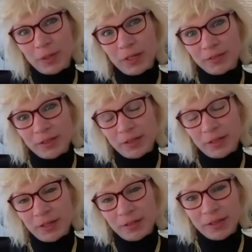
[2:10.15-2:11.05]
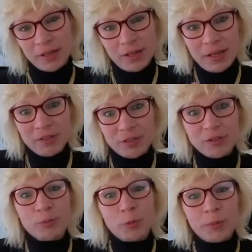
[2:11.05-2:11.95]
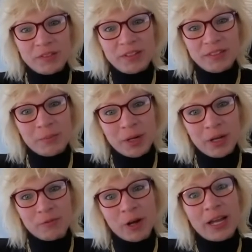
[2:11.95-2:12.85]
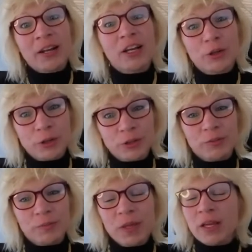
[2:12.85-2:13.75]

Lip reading: as a small business in my own right, and I couldn't.